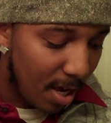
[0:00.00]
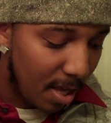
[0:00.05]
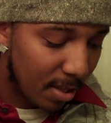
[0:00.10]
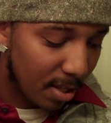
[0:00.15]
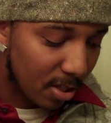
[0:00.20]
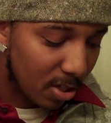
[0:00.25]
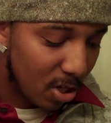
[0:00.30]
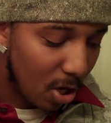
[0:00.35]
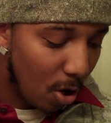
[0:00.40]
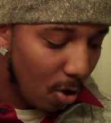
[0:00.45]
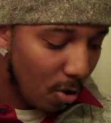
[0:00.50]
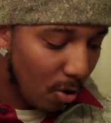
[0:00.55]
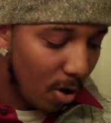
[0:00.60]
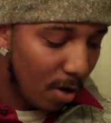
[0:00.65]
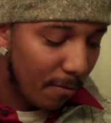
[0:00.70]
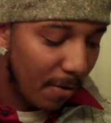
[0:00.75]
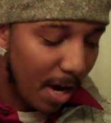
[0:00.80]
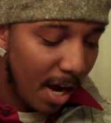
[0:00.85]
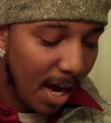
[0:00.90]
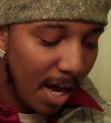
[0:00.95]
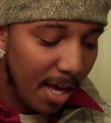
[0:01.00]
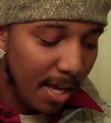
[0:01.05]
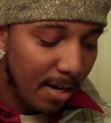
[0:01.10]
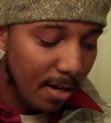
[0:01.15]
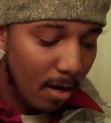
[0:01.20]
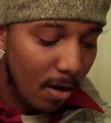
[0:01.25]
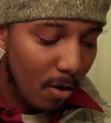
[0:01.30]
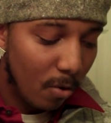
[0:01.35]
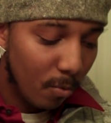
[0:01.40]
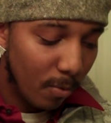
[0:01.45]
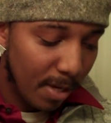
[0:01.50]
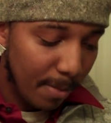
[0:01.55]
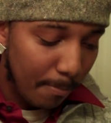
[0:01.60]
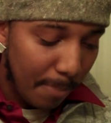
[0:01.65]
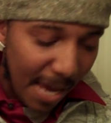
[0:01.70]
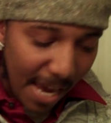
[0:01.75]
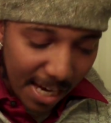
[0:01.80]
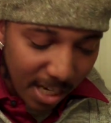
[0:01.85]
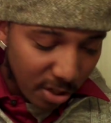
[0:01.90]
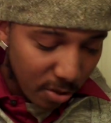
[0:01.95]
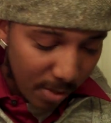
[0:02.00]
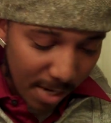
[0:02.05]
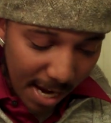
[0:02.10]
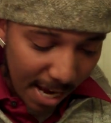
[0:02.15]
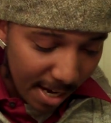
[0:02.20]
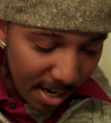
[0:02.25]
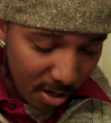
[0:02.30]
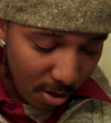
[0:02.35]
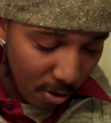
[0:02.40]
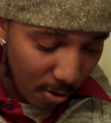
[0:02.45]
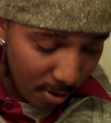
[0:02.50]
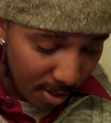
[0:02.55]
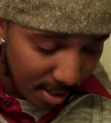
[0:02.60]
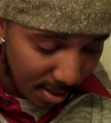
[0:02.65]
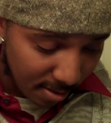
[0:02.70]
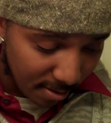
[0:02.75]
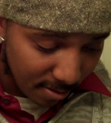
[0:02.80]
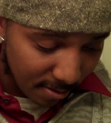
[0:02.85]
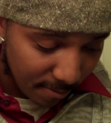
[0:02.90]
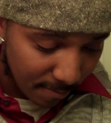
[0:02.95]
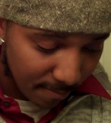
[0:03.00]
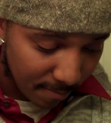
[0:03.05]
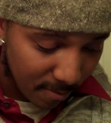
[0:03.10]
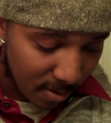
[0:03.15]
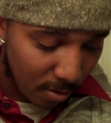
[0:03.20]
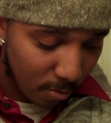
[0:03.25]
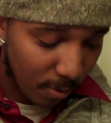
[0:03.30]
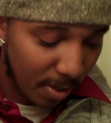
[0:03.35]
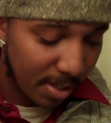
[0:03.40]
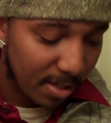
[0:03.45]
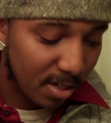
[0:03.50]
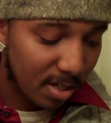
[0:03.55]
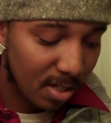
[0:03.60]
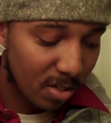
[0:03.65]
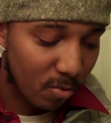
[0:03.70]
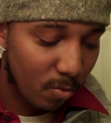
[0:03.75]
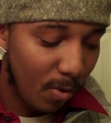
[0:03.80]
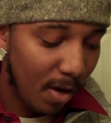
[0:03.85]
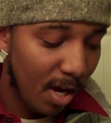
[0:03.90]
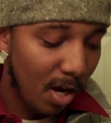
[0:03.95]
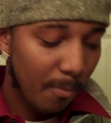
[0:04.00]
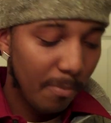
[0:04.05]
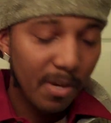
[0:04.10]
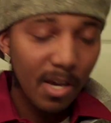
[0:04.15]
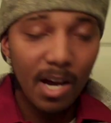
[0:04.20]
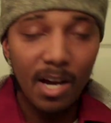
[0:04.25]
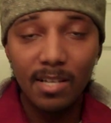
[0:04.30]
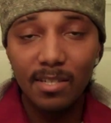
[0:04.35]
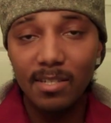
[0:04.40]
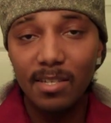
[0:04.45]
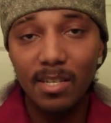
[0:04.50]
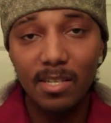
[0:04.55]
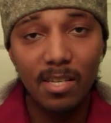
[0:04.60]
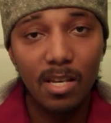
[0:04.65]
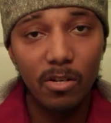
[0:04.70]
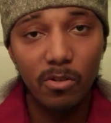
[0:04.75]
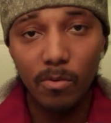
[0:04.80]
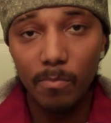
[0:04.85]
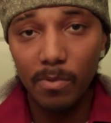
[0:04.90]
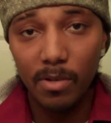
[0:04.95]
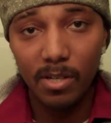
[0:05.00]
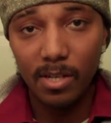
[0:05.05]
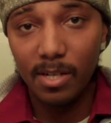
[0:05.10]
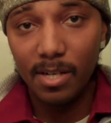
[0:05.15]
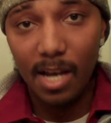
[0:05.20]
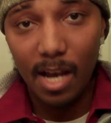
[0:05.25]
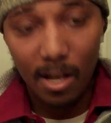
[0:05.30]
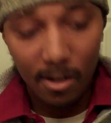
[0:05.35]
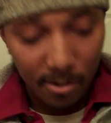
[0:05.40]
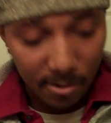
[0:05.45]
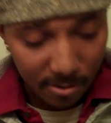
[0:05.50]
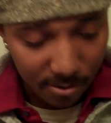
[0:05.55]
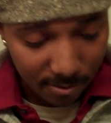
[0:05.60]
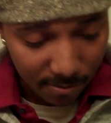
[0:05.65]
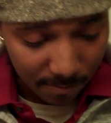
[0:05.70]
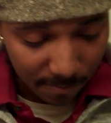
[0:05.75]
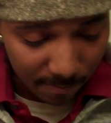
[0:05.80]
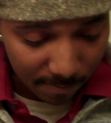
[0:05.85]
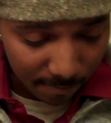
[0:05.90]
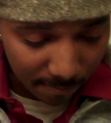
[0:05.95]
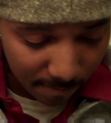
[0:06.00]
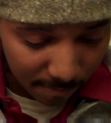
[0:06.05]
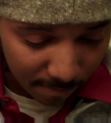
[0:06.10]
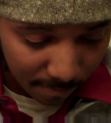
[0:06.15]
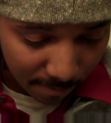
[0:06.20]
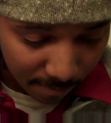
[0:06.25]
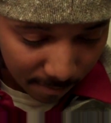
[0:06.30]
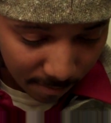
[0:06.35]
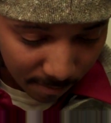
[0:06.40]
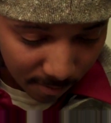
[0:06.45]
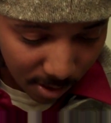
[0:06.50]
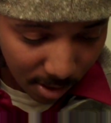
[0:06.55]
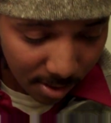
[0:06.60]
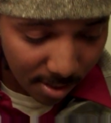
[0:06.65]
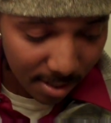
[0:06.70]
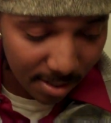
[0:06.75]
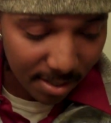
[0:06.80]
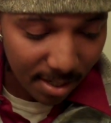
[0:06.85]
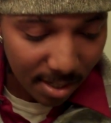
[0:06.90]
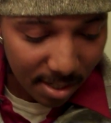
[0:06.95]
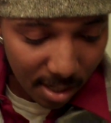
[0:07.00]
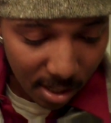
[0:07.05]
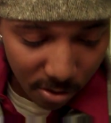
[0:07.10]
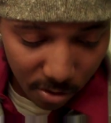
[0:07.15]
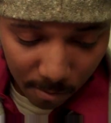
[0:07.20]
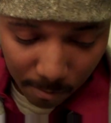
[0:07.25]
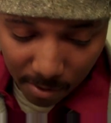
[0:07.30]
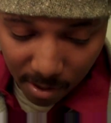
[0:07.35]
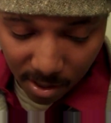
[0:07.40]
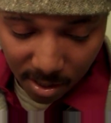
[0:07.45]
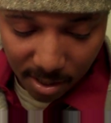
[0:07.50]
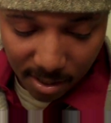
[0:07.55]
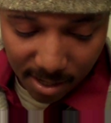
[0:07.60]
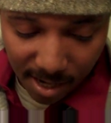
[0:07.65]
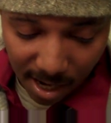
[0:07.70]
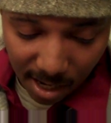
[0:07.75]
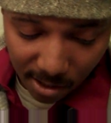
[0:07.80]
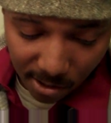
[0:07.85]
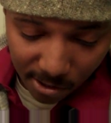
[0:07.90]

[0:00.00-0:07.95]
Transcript: And the total of unrepatriated earnings reaches well beyond $600 billion. So it's a $600 billion